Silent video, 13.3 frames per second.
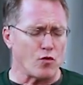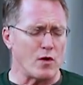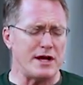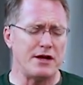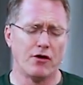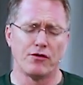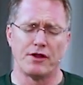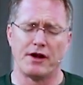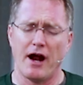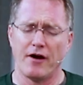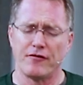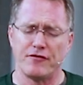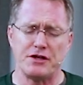we know that
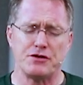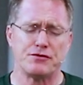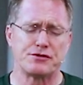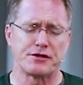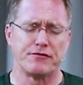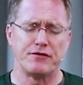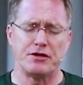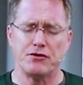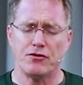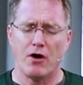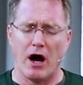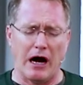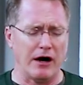our views of
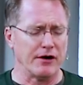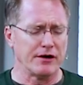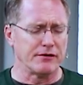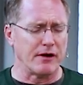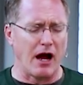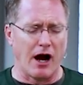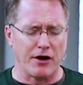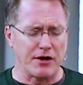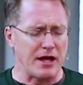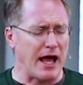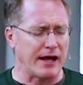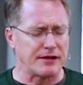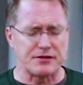you are, are
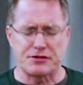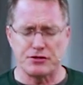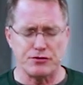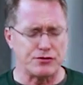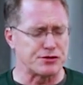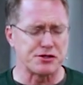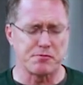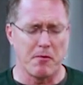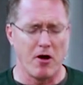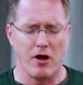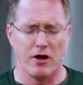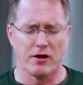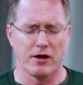yet too
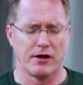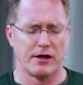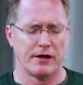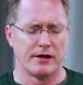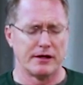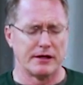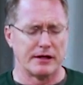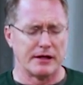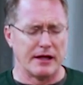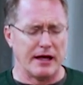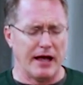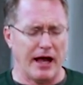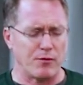small.
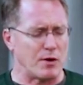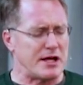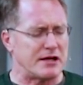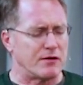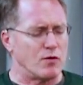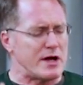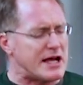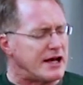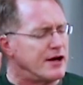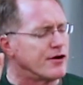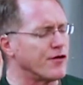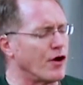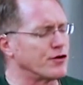And we, we
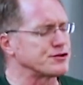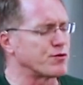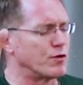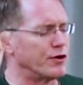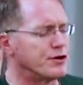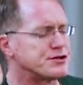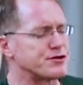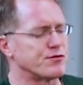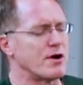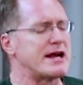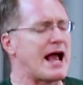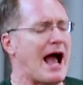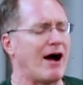hear those words
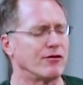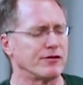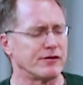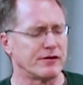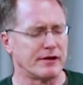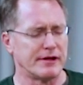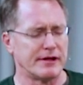ring out